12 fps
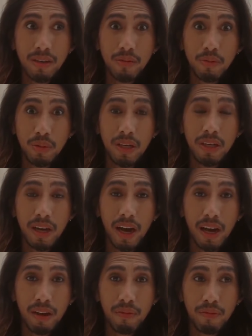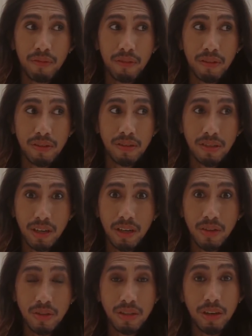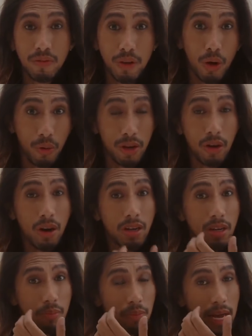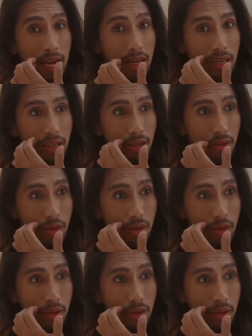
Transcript: We have serious stuff going on in the planet.